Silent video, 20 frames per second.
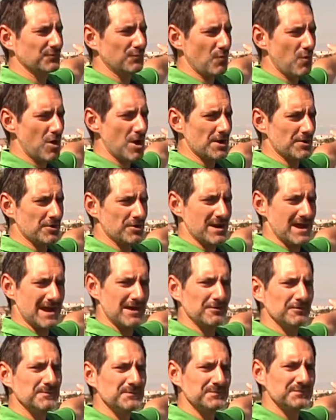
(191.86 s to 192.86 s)
the water
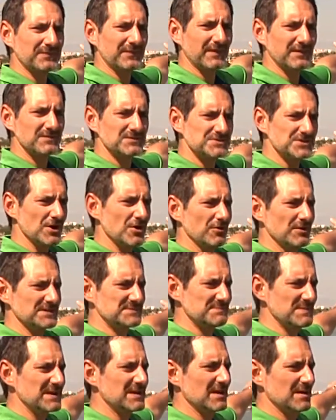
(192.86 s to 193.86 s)
now. So this
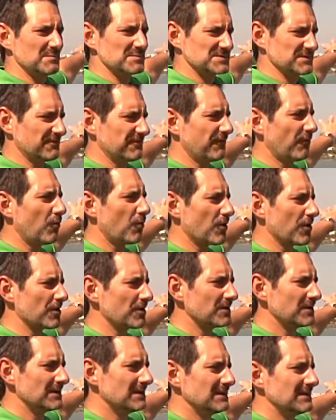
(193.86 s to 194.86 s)
becomes a 4.
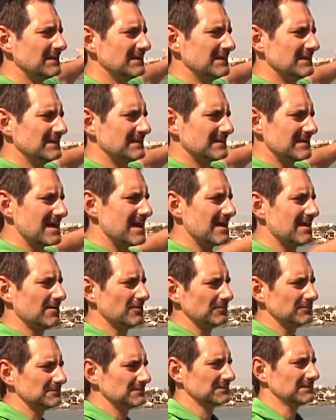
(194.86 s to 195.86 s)

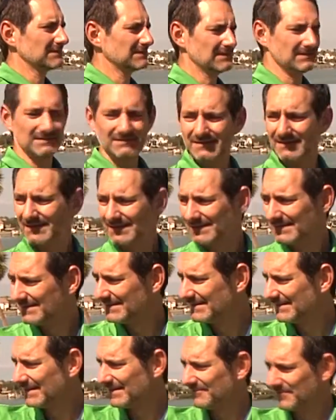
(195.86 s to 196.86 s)
Now,
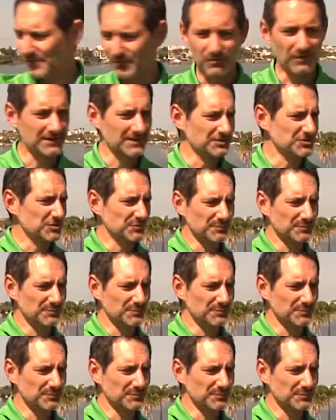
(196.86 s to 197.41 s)
if you look at